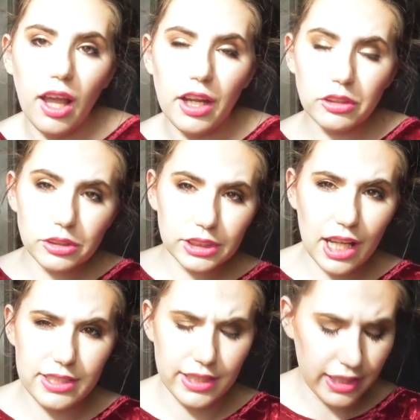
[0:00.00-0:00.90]
And I'll use
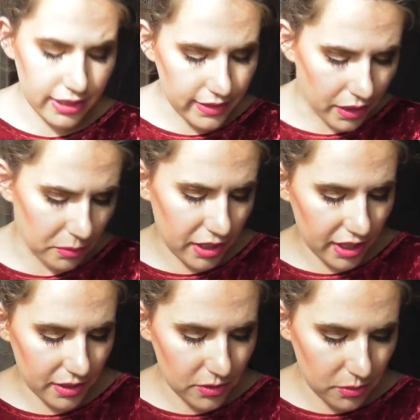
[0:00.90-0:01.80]
that as like a
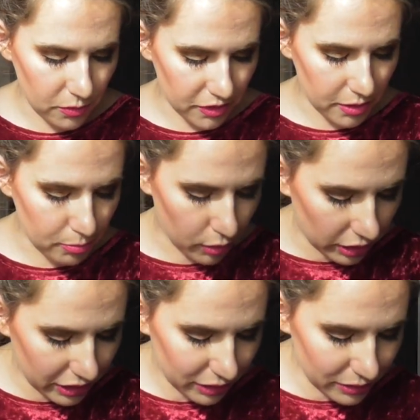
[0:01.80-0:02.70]
segue into the
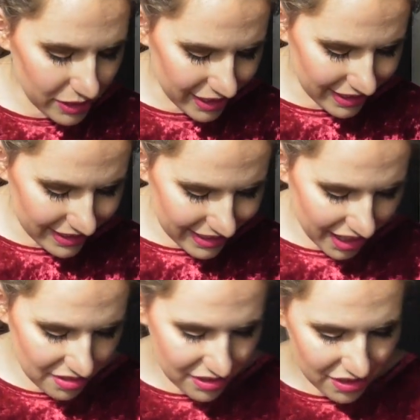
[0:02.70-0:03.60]
body lotions
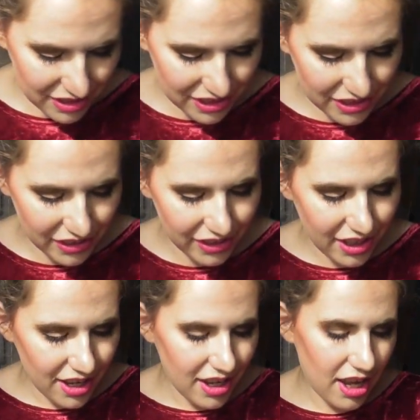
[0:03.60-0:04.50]
that I've got in here.
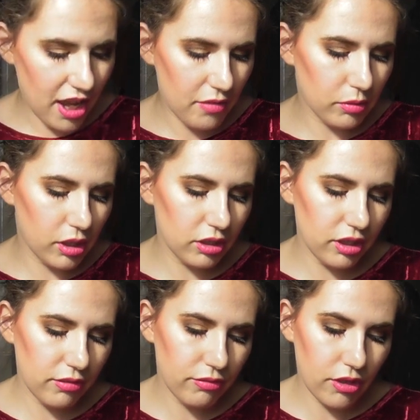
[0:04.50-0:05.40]
I have
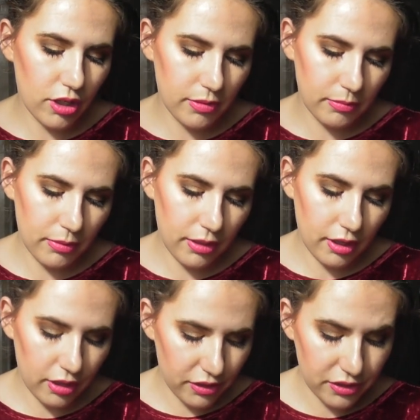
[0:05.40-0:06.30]
one from,
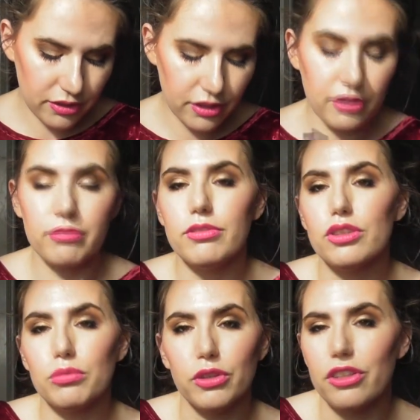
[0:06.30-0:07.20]
there's a
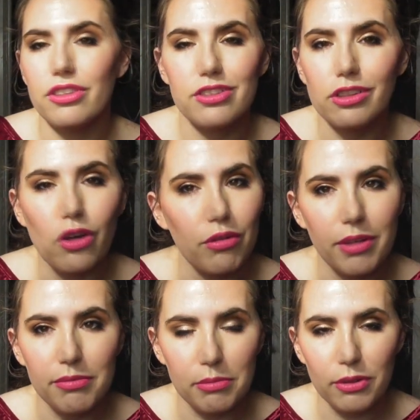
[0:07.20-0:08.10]
lot of
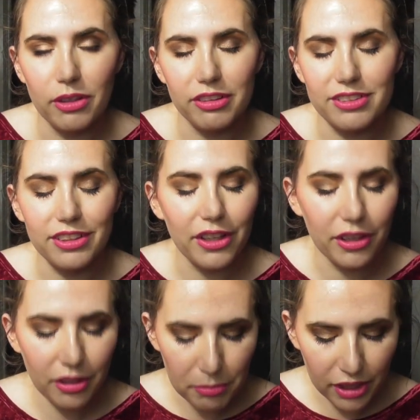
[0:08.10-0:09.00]
Avon products in
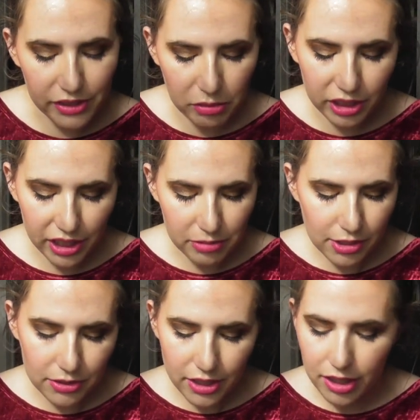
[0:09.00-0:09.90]
here because I want to get them used